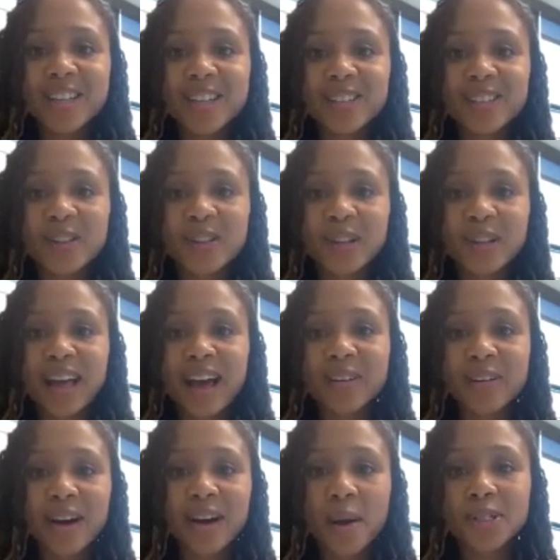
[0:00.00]
So a lot of
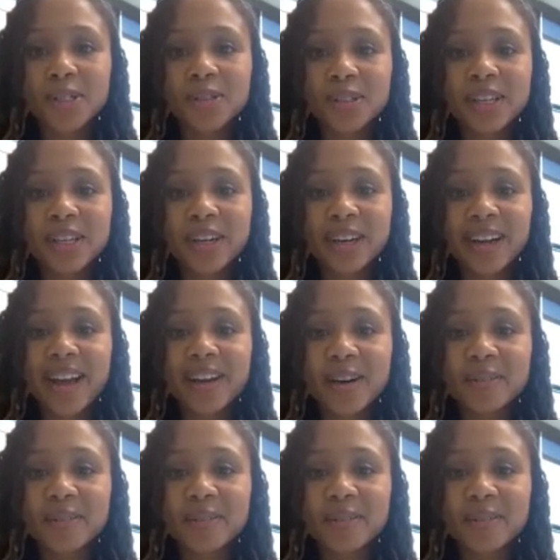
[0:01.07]
great opportunities here at Geico.